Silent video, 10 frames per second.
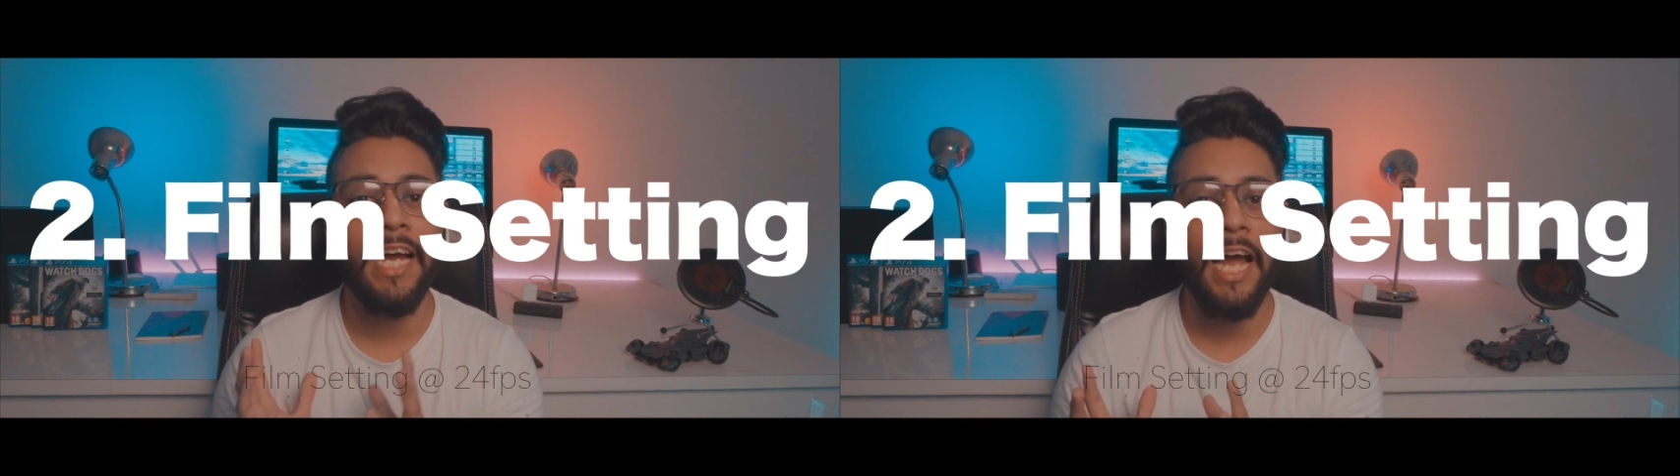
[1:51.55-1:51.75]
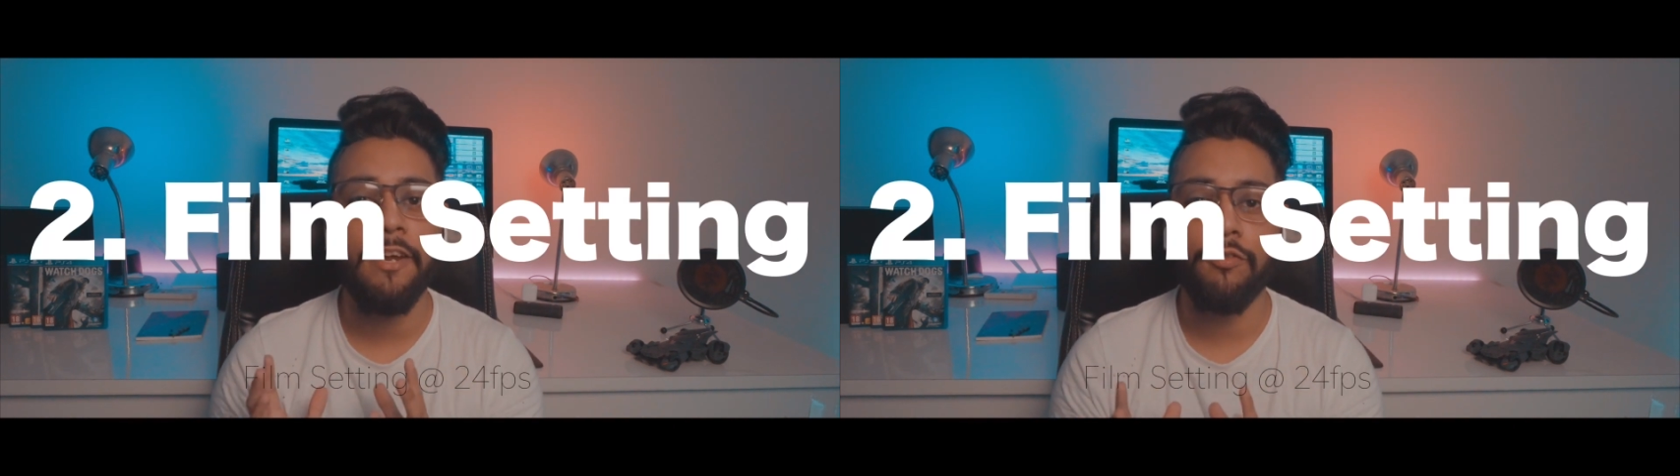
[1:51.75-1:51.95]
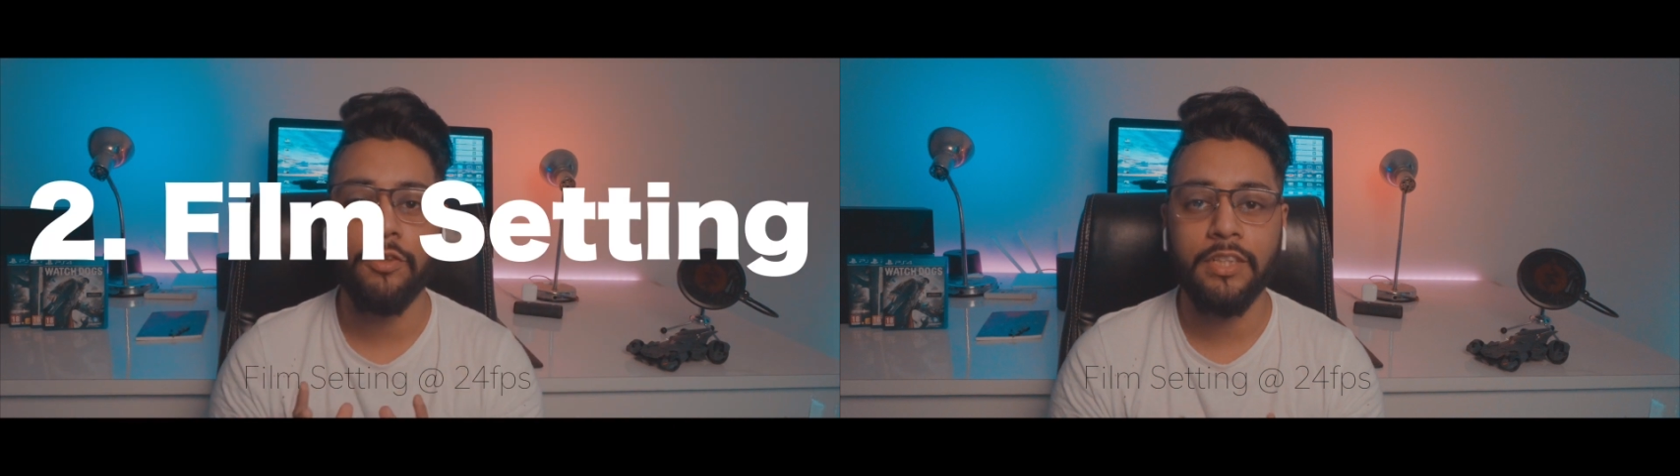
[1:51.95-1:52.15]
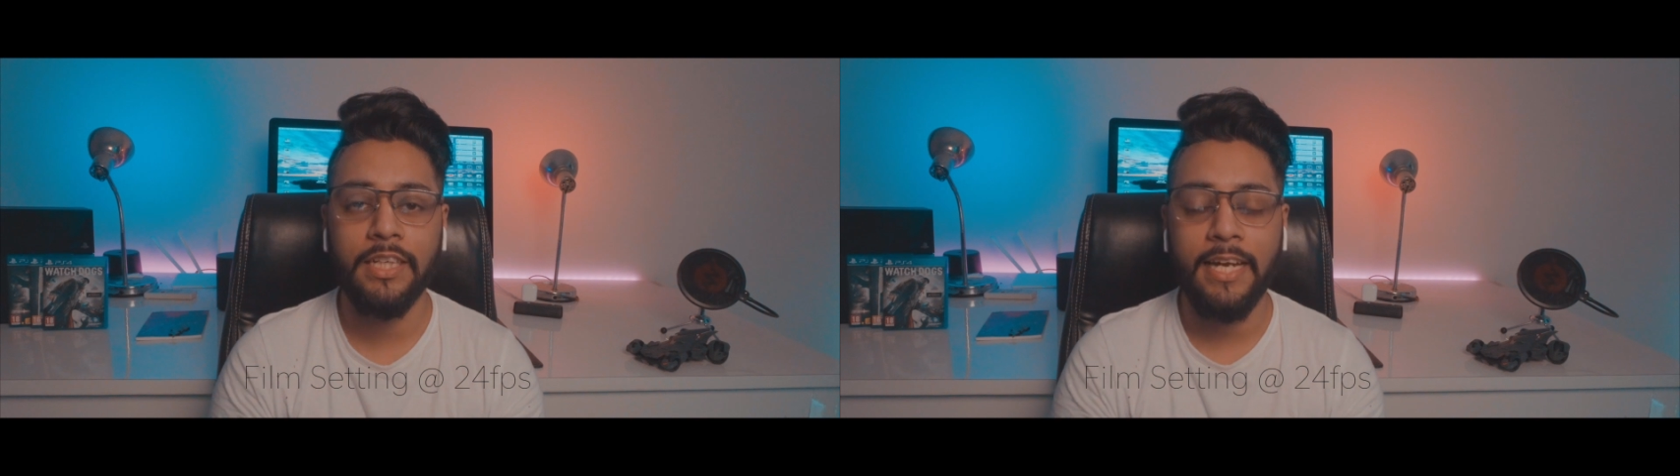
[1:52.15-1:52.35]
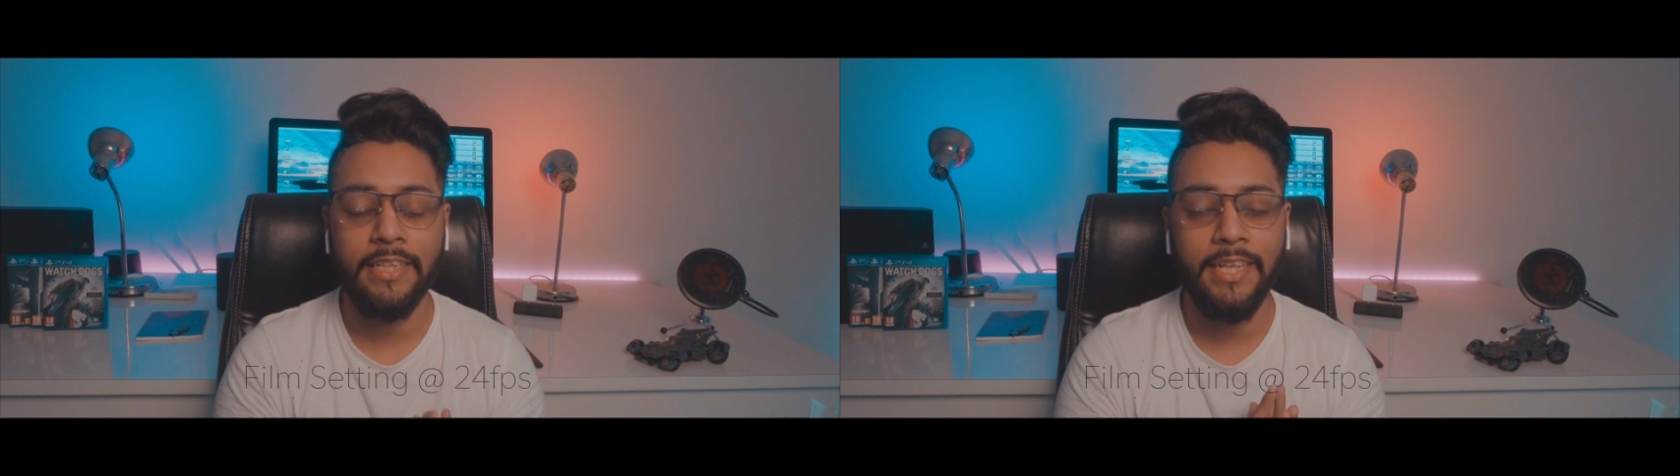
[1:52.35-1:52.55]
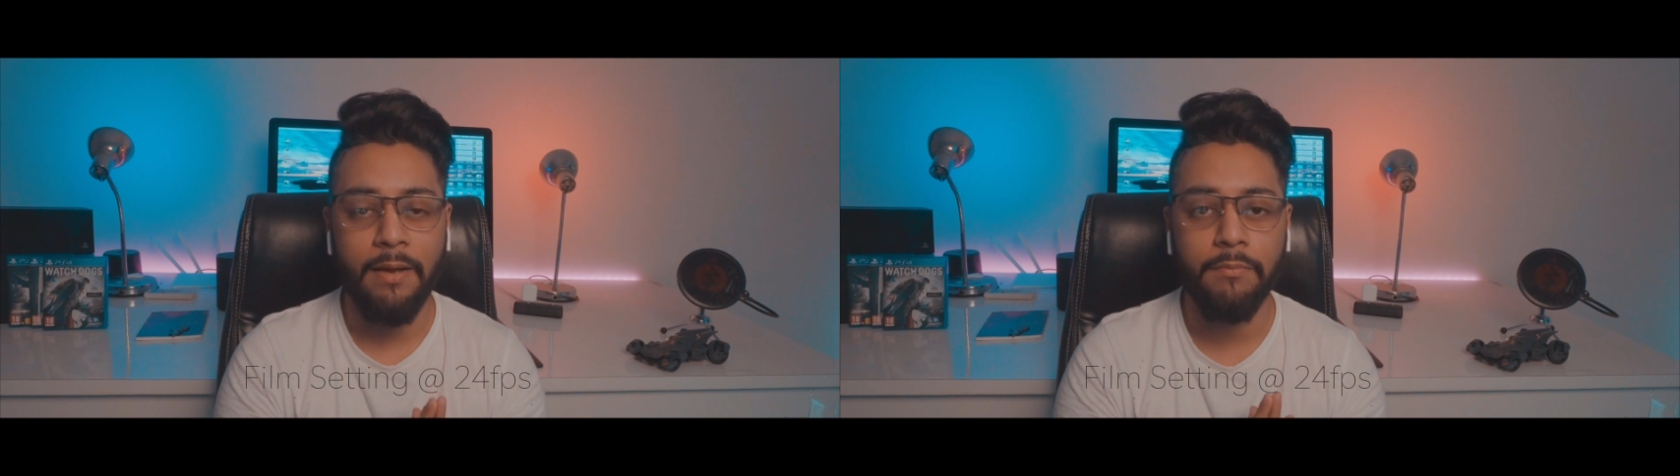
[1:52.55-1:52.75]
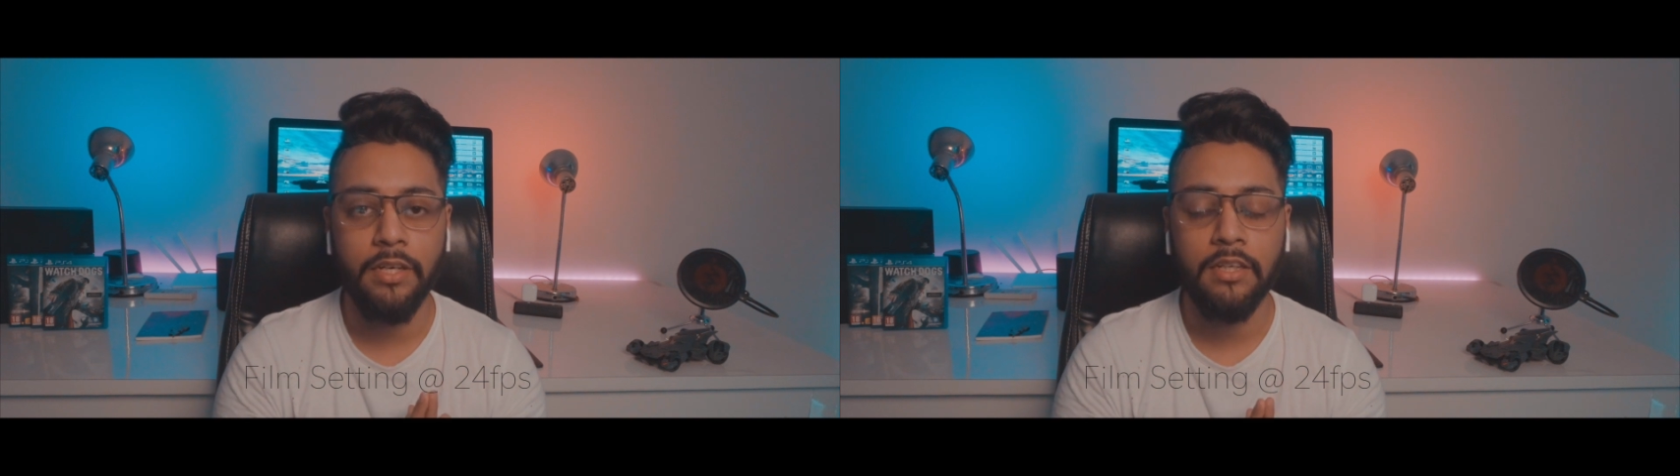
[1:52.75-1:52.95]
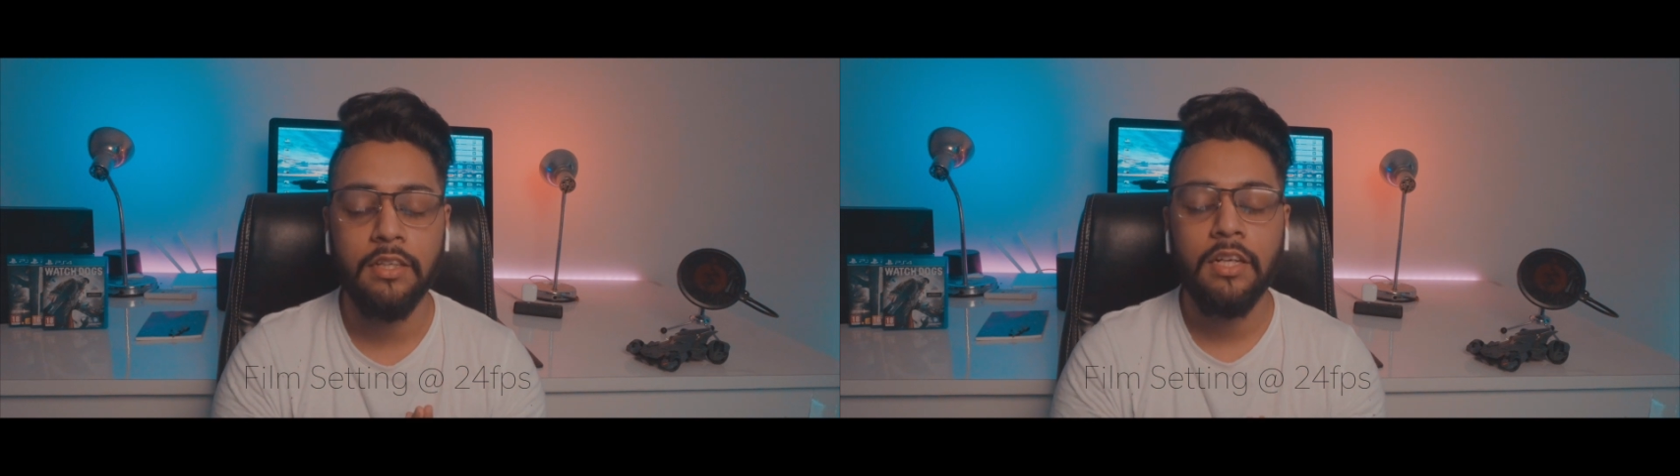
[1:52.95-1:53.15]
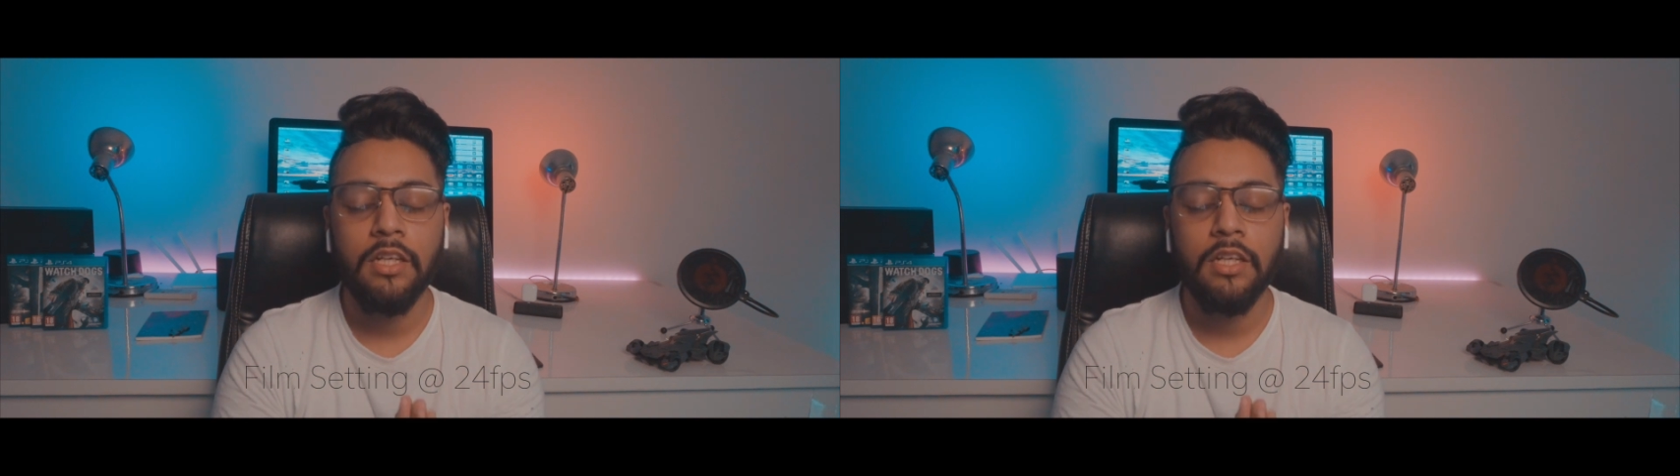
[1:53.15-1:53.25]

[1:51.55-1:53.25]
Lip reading: iPhone X camera.